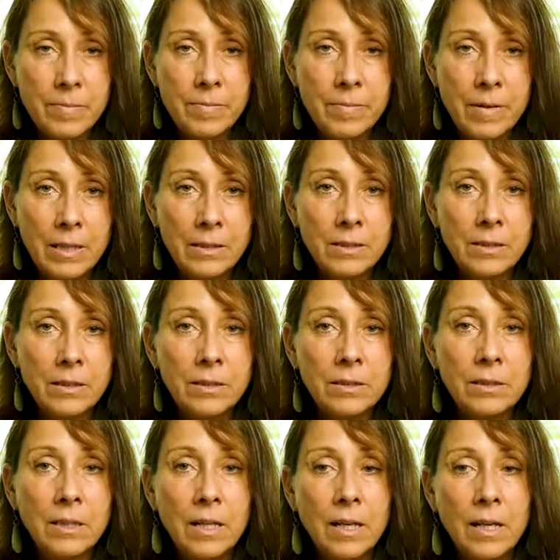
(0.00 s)

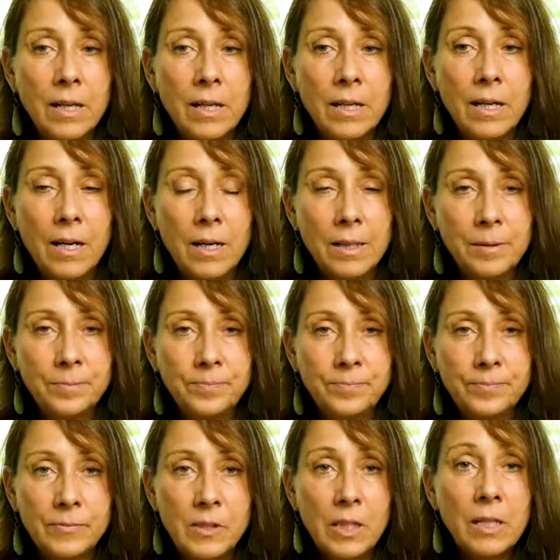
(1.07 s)
mental
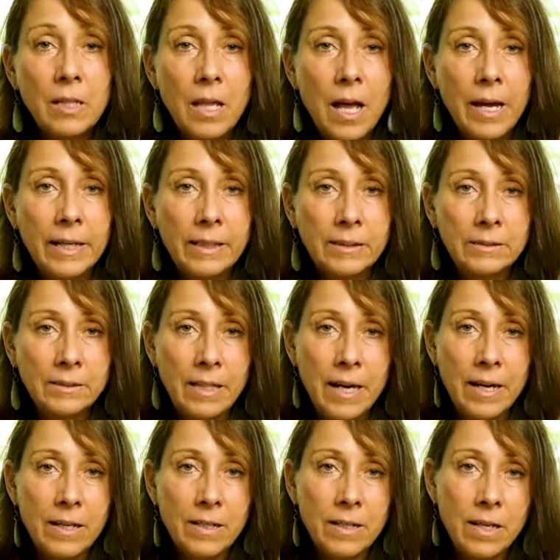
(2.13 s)
decline
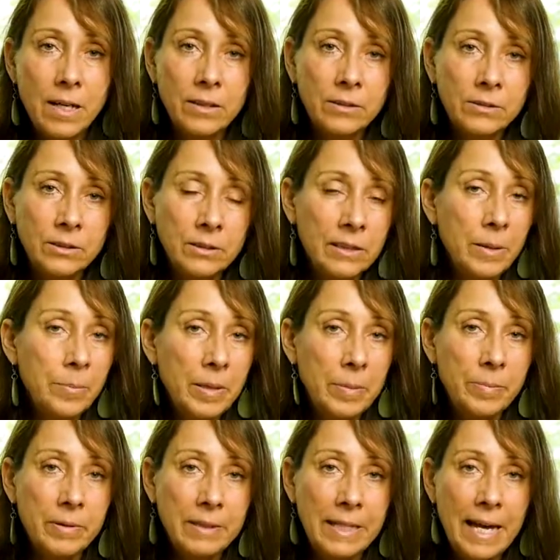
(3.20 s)
that elderly
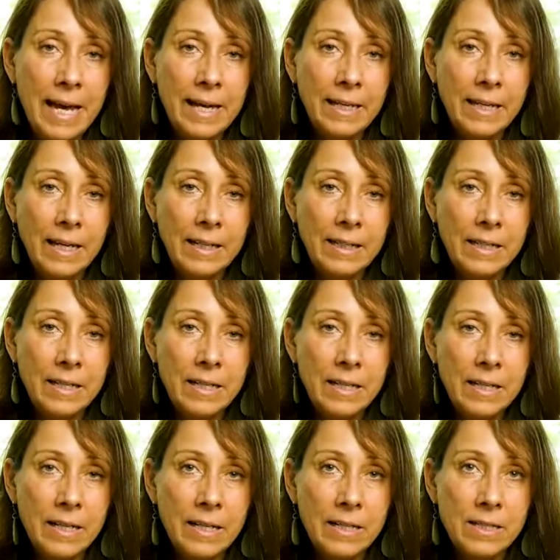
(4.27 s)
people get, and
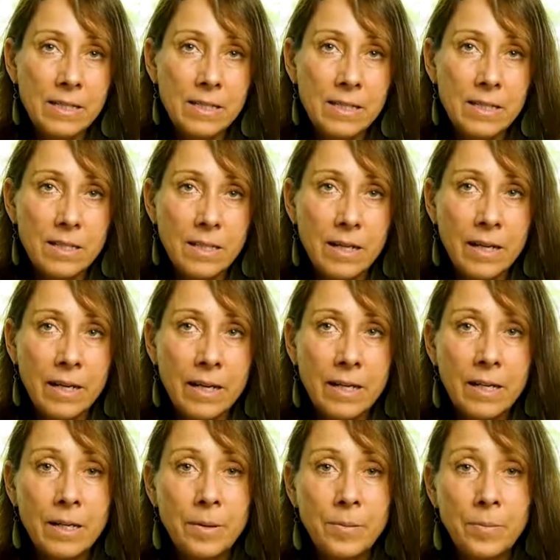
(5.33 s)

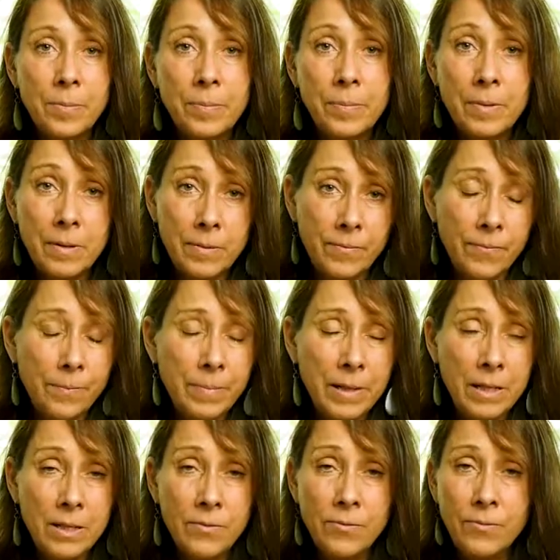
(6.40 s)
it can
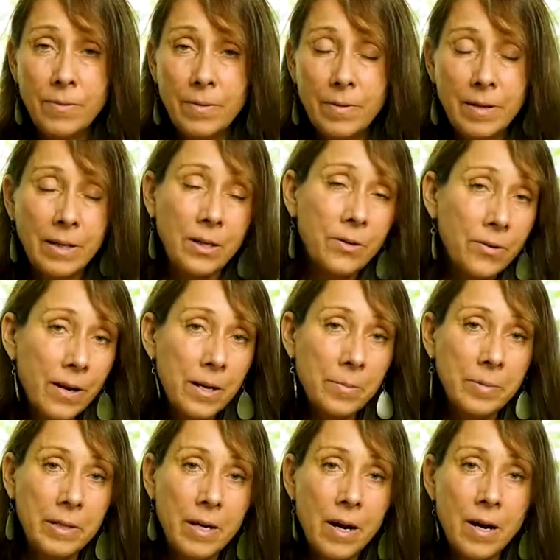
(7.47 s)
be
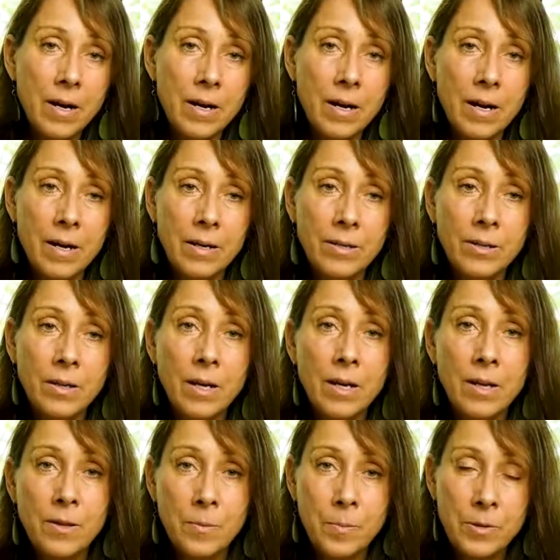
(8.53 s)
incredibly hard on
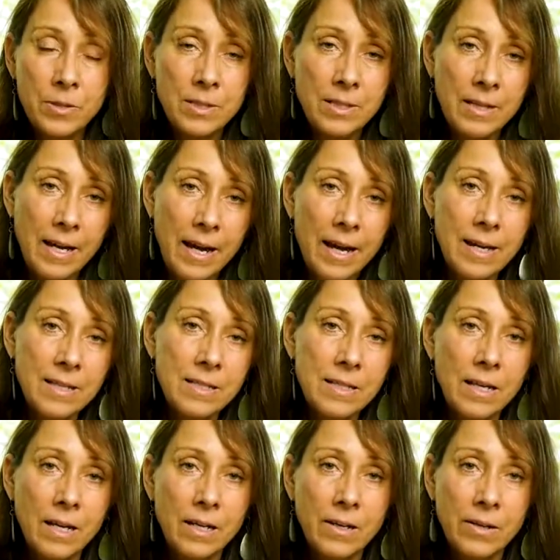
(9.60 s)
the person that has
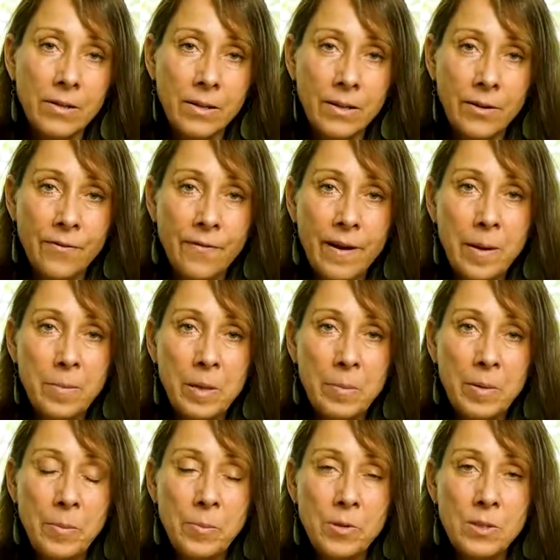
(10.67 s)
it and their family
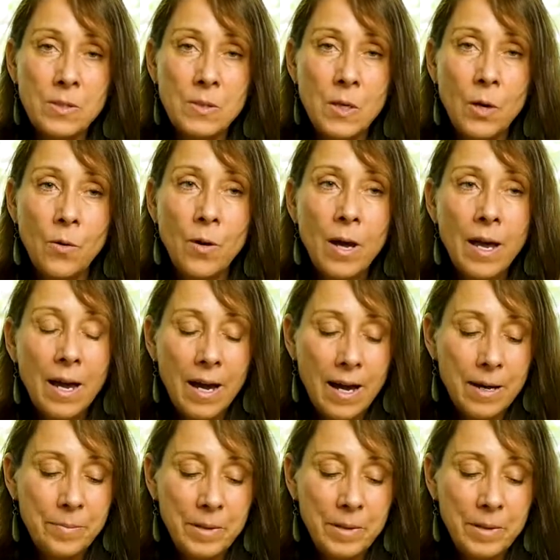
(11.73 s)
members. So, I